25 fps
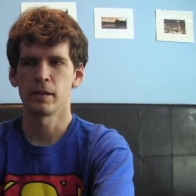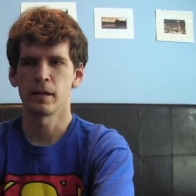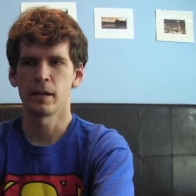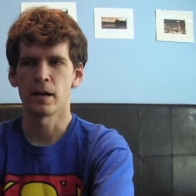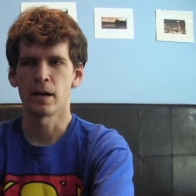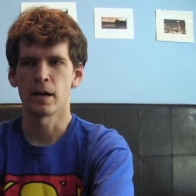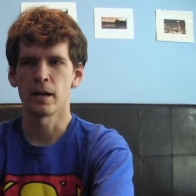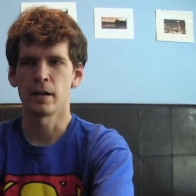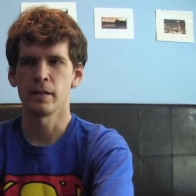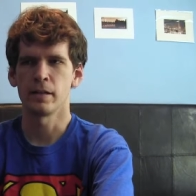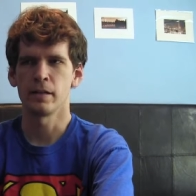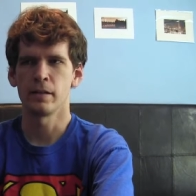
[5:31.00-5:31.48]

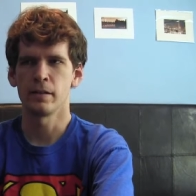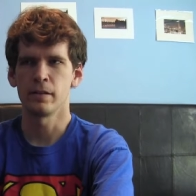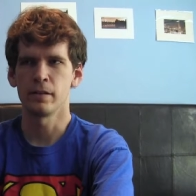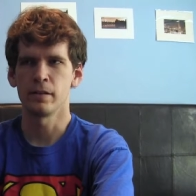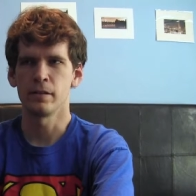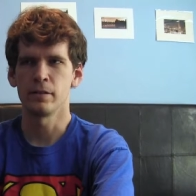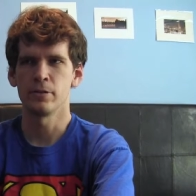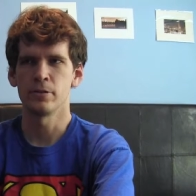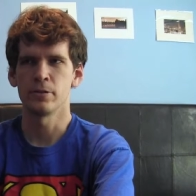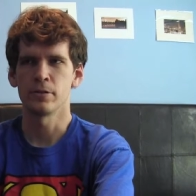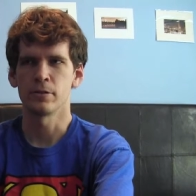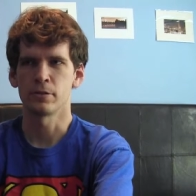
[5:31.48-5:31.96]
guy
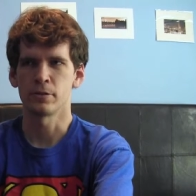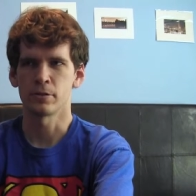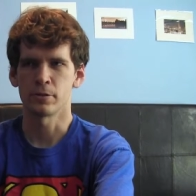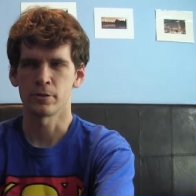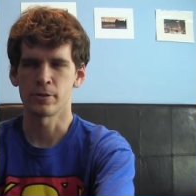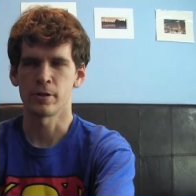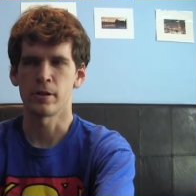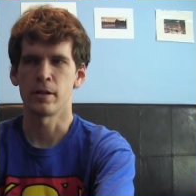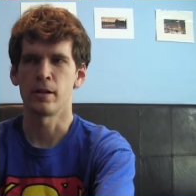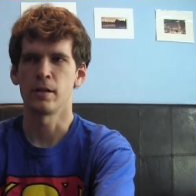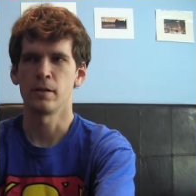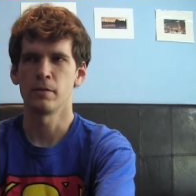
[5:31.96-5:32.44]
he just
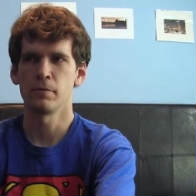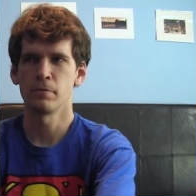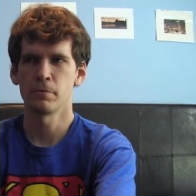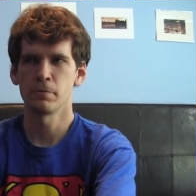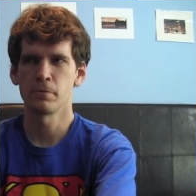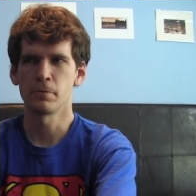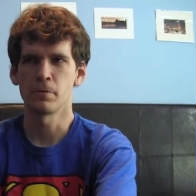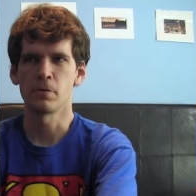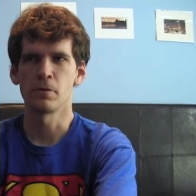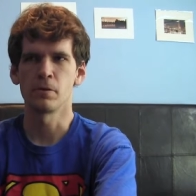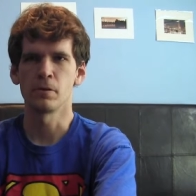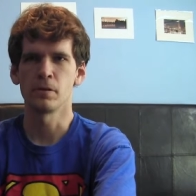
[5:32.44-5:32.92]
shot
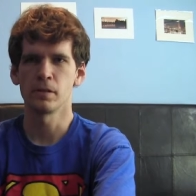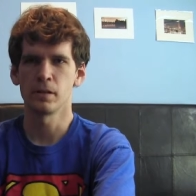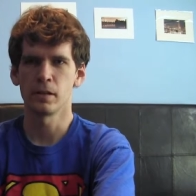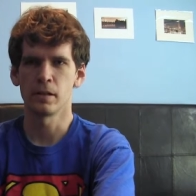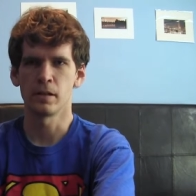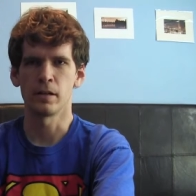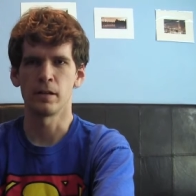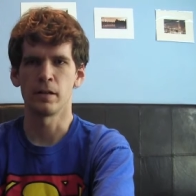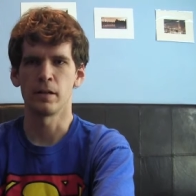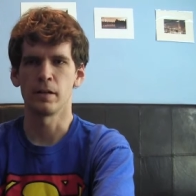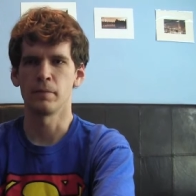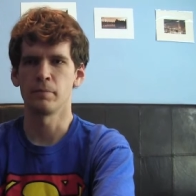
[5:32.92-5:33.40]
four
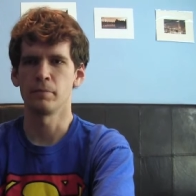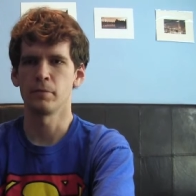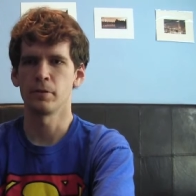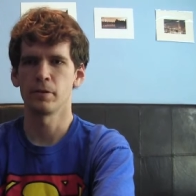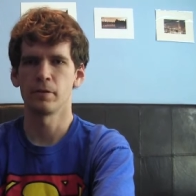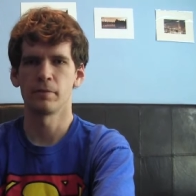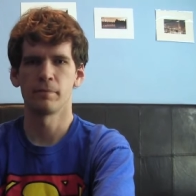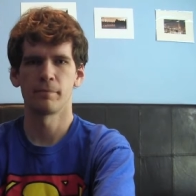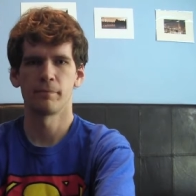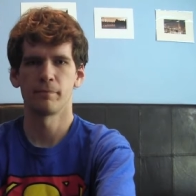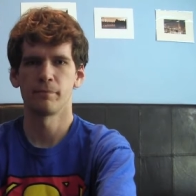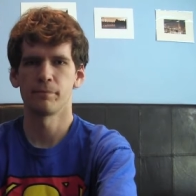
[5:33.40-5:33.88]
times.